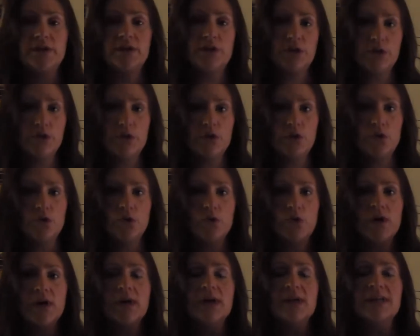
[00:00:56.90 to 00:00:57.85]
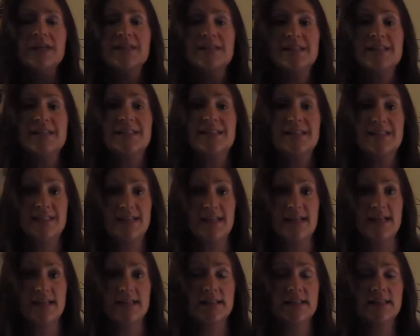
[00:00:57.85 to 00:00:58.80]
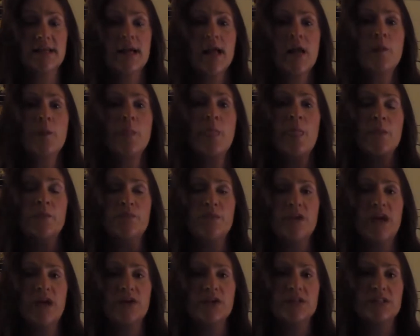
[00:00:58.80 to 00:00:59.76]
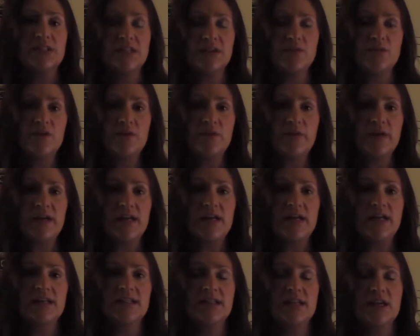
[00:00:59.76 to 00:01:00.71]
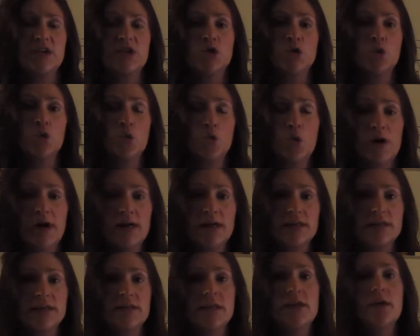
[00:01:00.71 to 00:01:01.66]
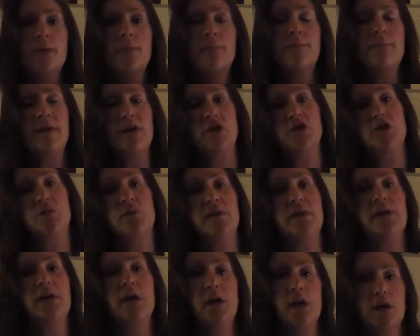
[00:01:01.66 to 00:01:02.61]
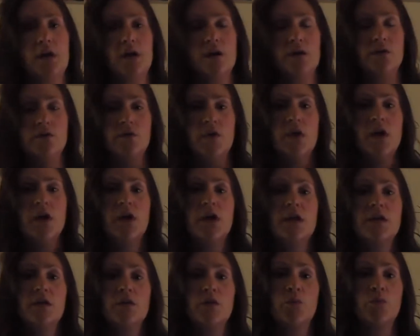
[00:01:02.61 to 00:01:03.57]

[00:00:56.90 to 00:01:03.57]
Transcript: 2 to 6. Now CVP is a direct measurement of the